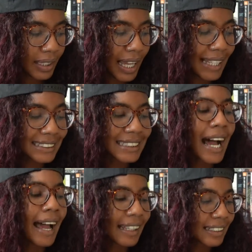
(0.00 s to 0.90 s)
I
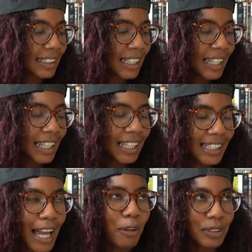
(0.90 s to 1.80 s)
sigh.
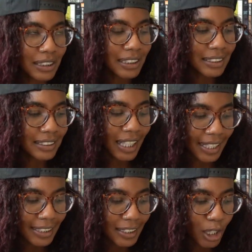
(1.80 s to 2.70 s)
Loudly,
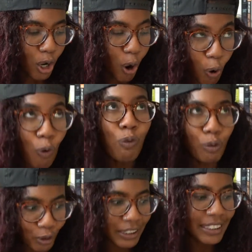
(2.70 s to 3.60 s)
like
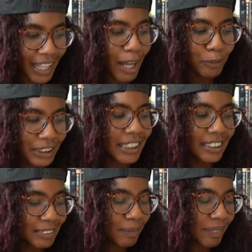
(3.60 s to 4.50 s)
overly loudly.
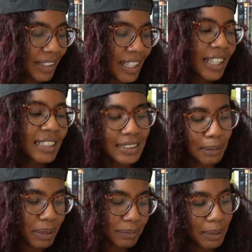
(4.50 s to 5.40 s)

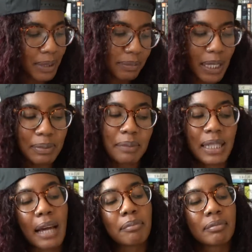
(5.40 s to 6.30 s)
Tap, tap, tap, tap, tap, tap,
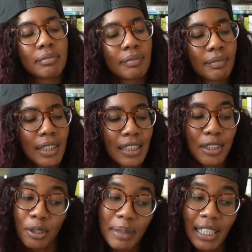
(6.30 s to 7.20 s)
tap.
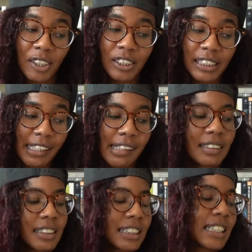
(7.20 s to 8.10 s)
You're back early,
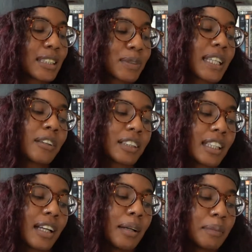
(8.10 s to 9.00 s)
she says without
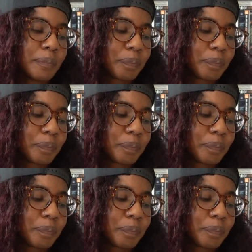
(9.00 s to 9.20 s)
looking up.